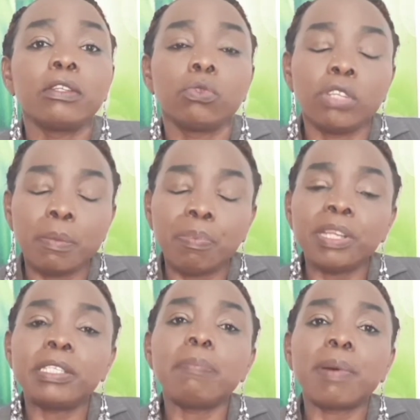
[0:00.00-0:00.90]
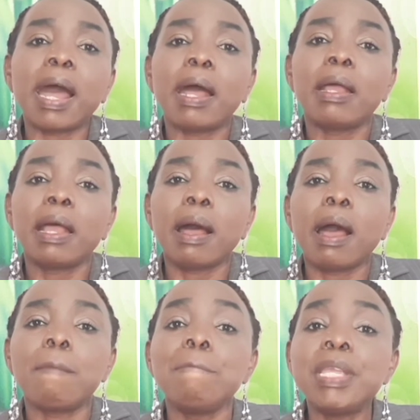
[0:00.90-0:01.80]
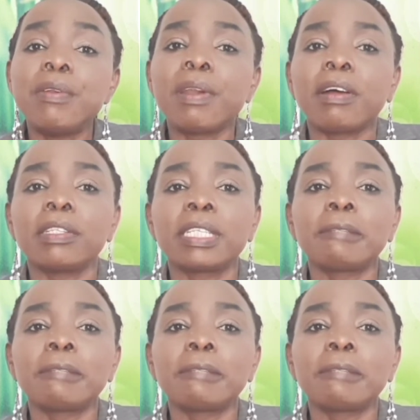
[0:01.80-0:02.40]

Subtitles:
to the principal migrant.